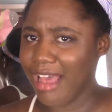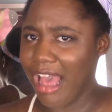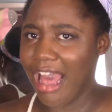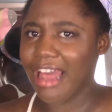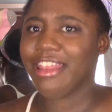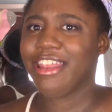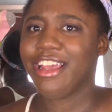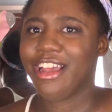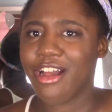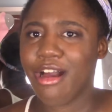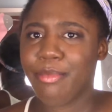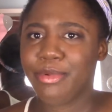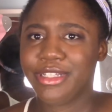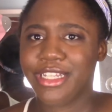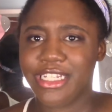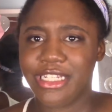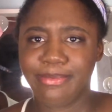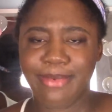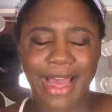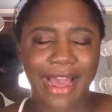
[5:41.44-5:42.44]
I think a couple
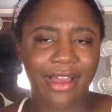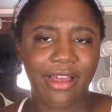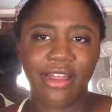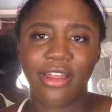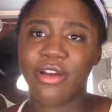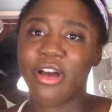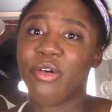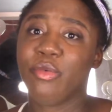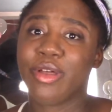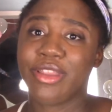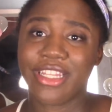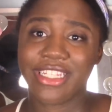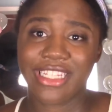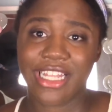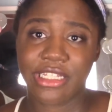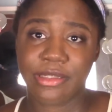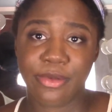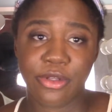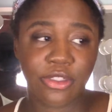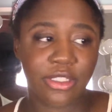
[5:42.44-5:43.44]
days back when this
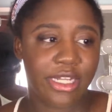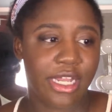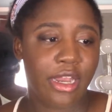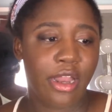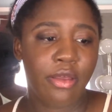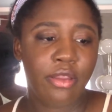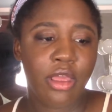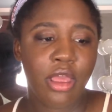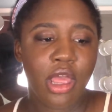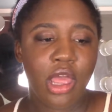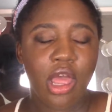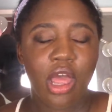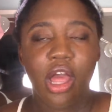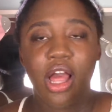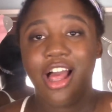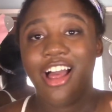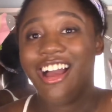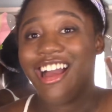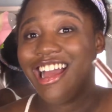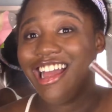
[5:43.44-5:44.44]
gets posted,
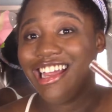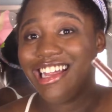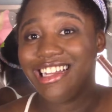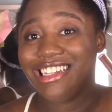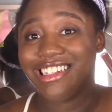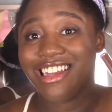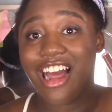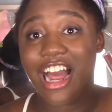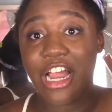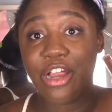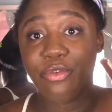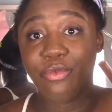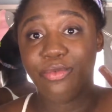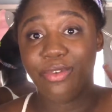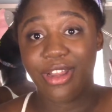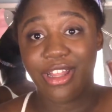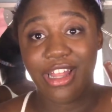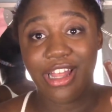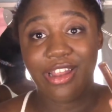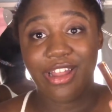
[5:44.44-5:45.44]
and I
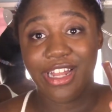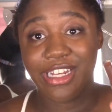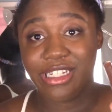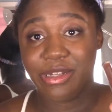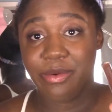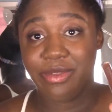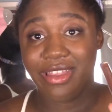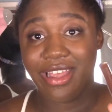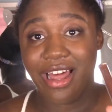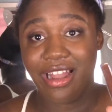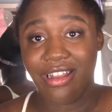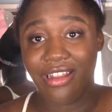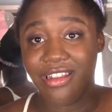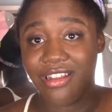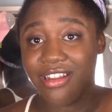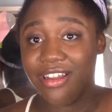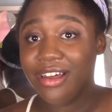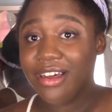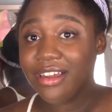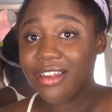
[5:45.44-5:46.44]
really liked it with that
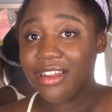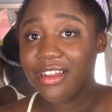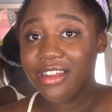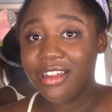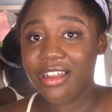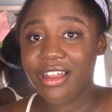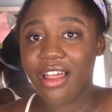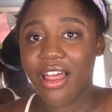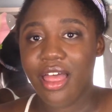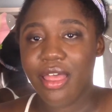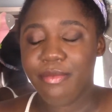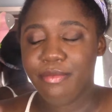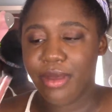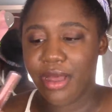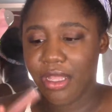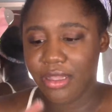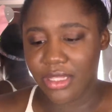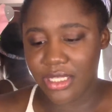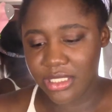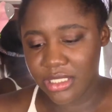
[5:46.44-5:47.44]
look.
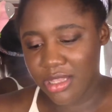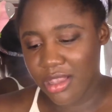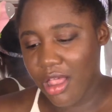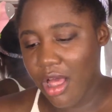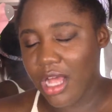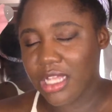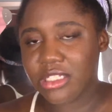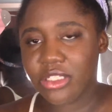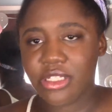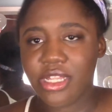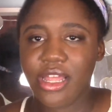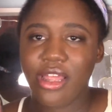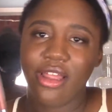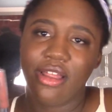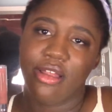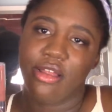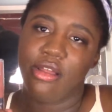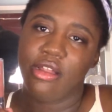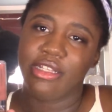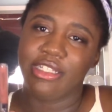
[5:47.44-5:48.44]
But this gloss
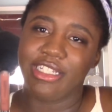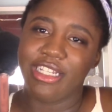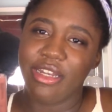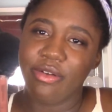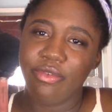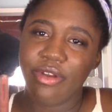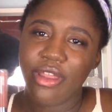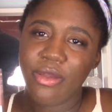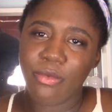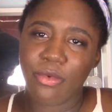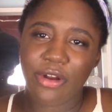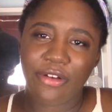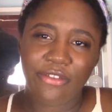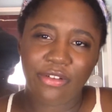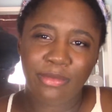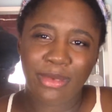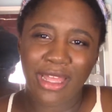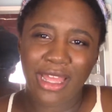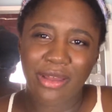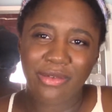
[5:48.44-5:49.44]
didn't really work for
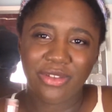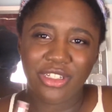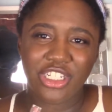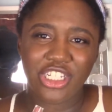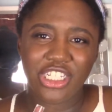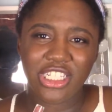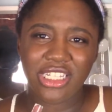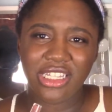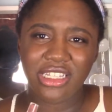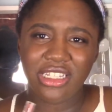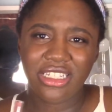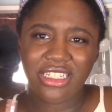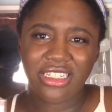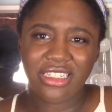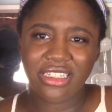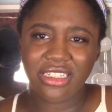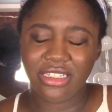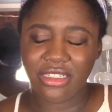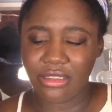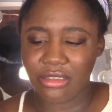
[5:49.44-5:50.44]
me. It was just a
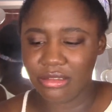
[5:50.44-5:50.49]
little